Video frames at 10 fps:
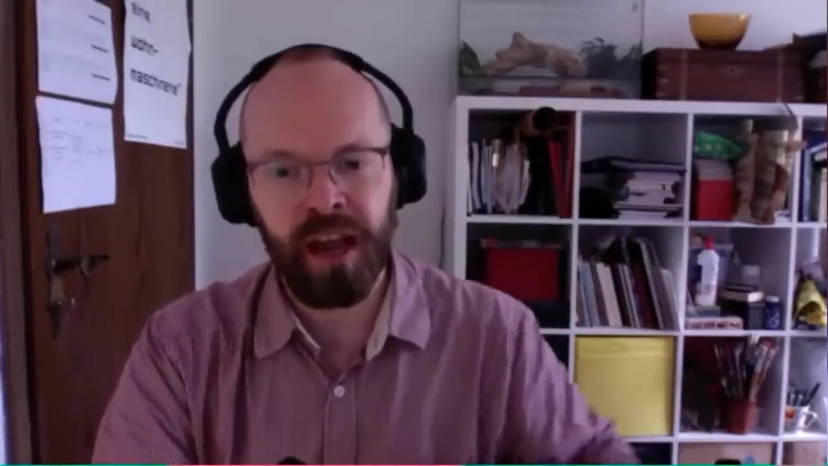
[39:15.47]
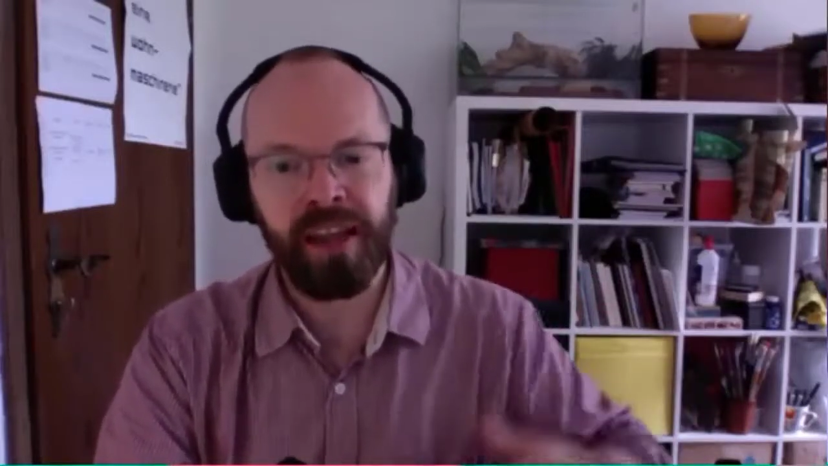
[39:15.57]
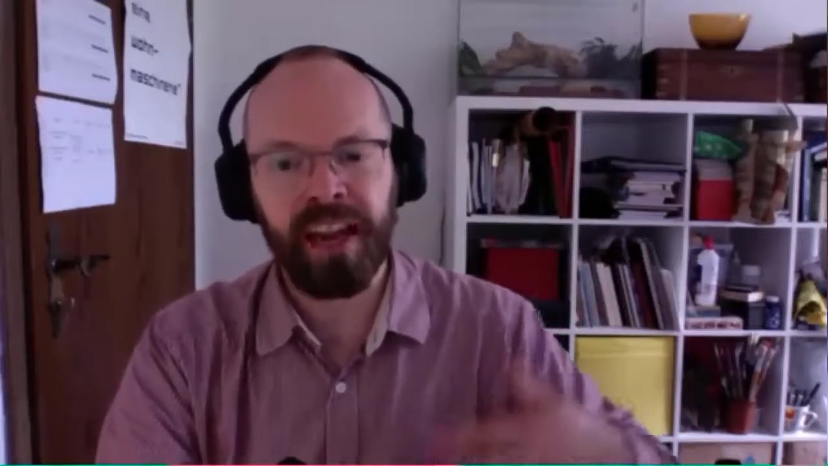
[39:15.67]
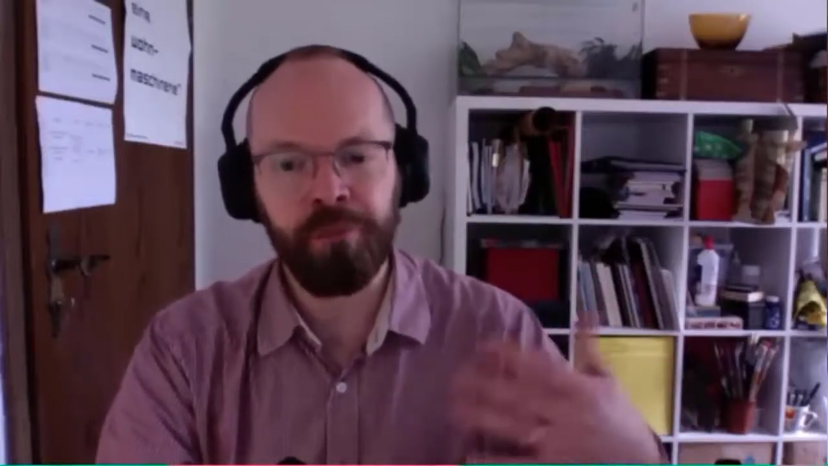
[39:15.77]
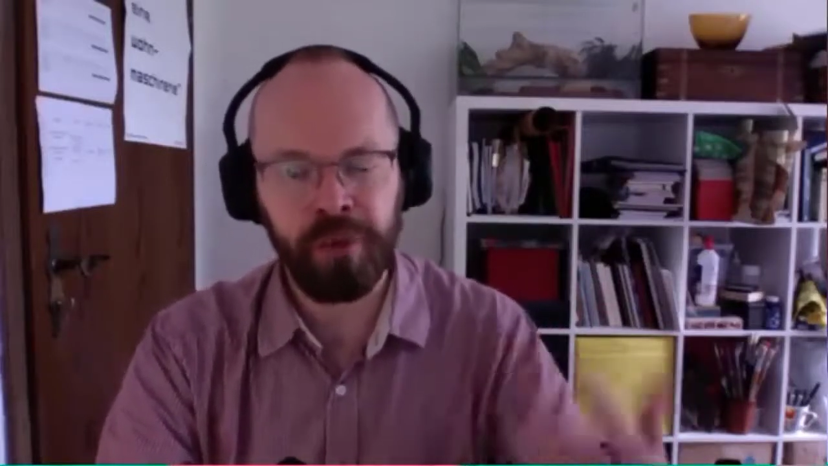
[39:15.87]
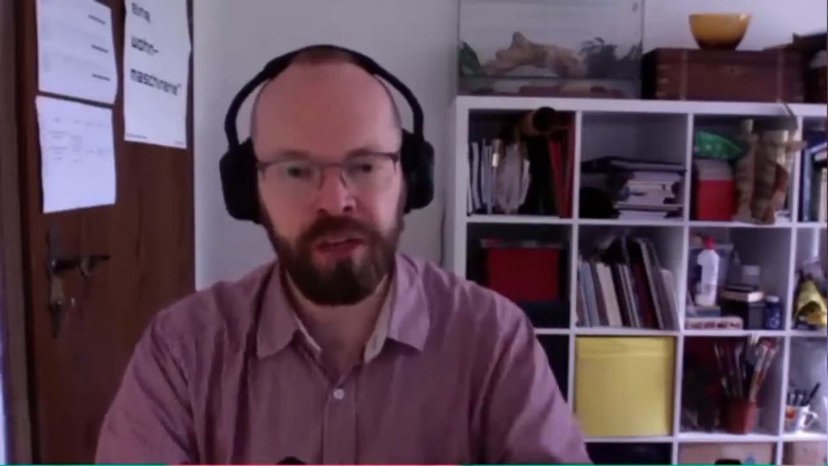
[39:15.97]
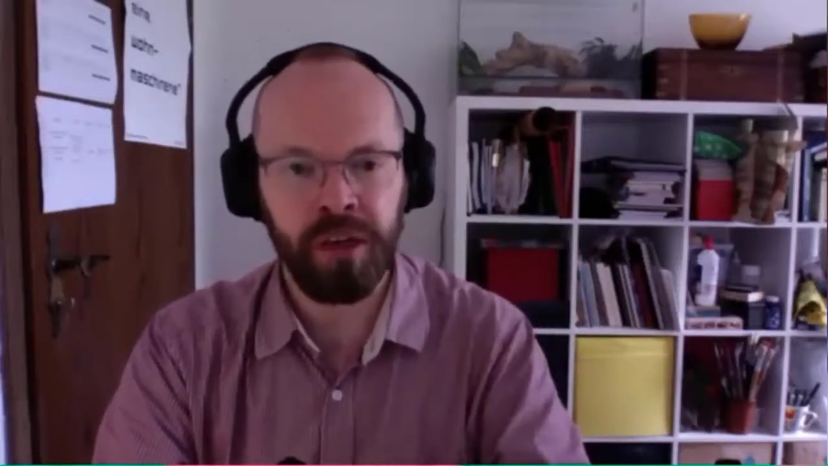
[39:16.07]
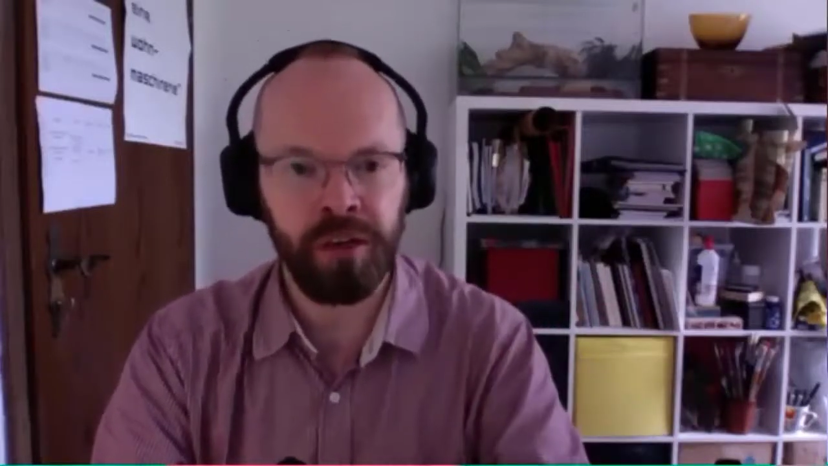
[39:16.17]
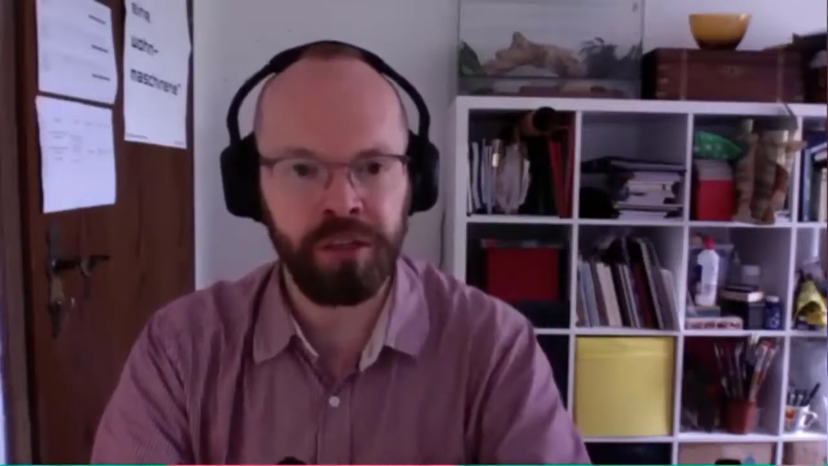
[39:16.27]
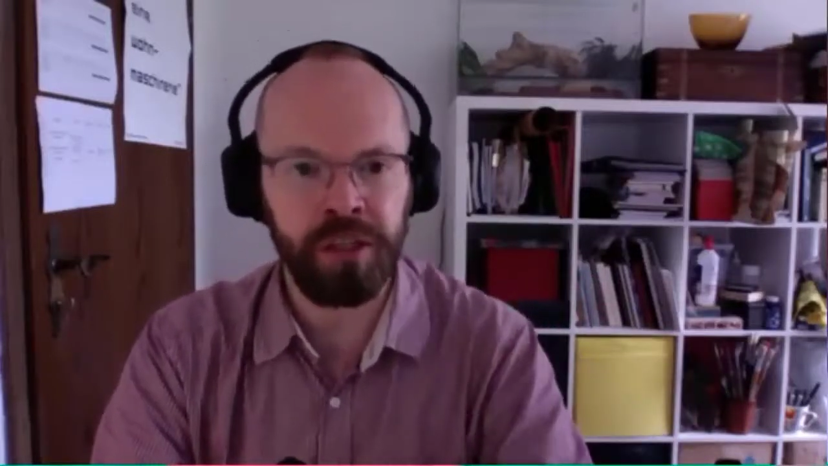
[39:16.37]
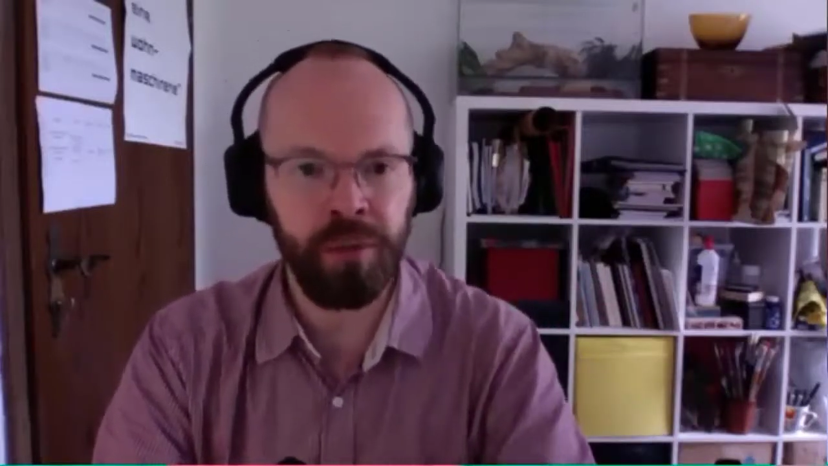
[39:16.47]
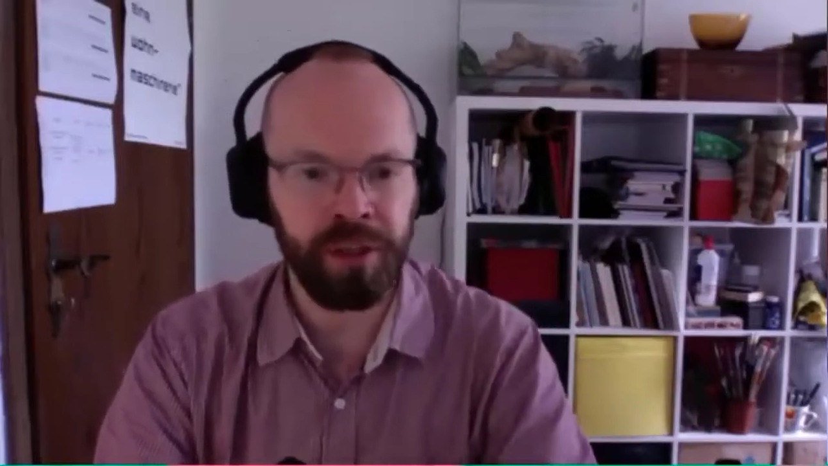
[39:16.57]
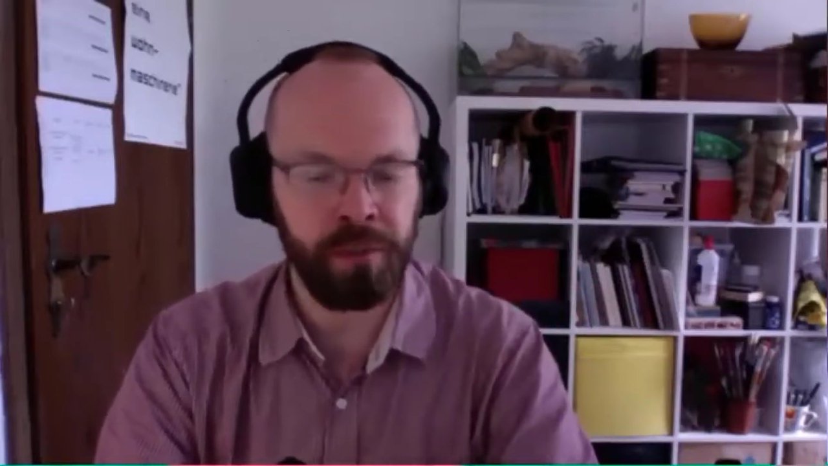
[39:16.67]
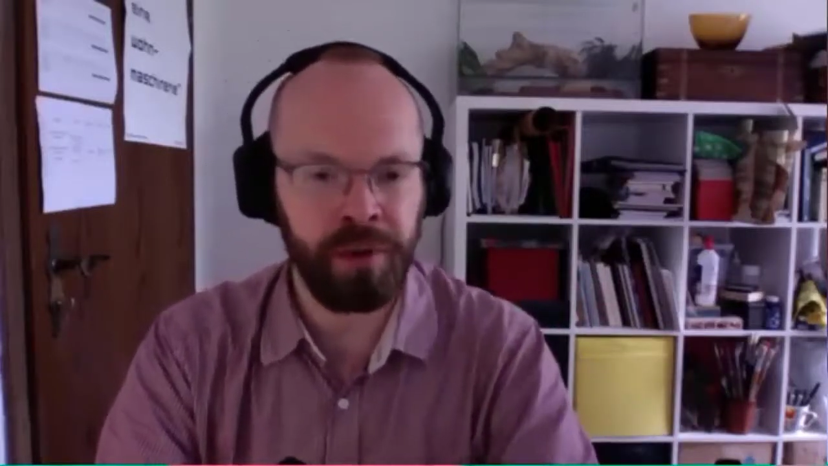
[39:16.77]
and then everybody knows that you are the